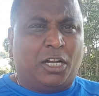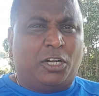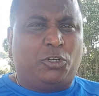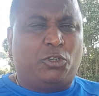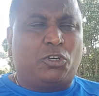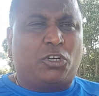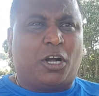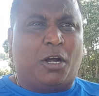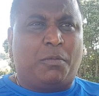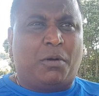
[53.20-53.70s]

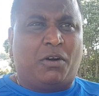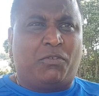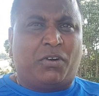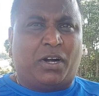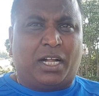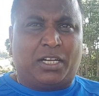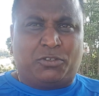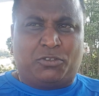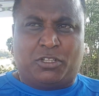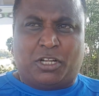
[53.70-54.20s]
do come
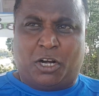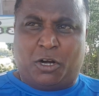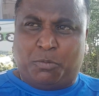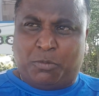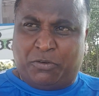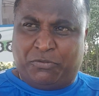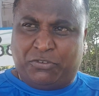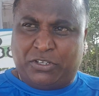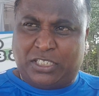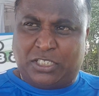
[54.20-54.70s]
over to the home
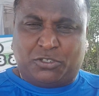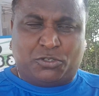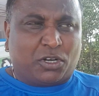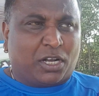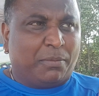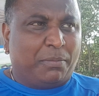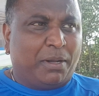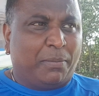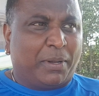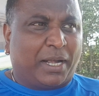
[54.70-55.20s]
of Fiji
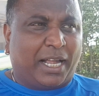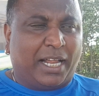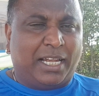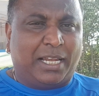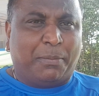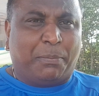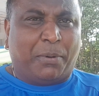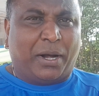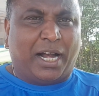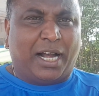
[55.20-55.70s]
Soccer Bill
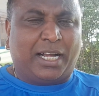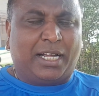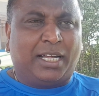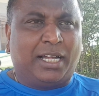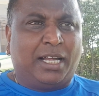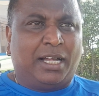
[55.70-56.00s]
McKinley Park